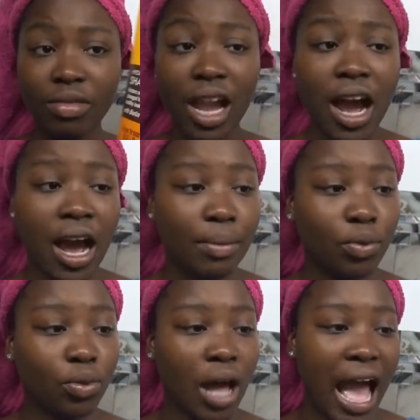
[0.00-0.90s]

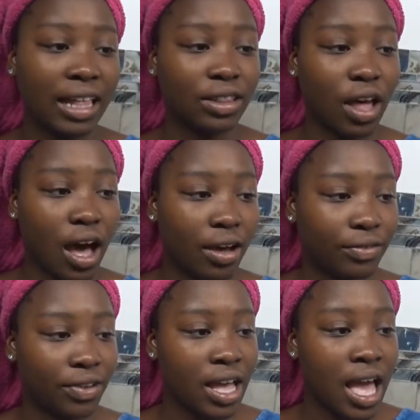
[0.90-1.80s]
I
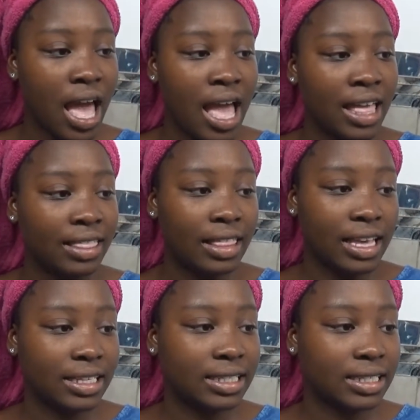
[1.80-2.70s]
love
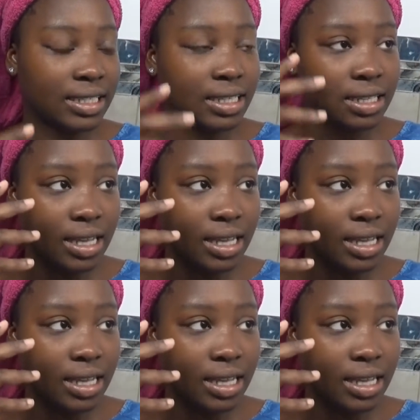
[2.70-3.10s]
this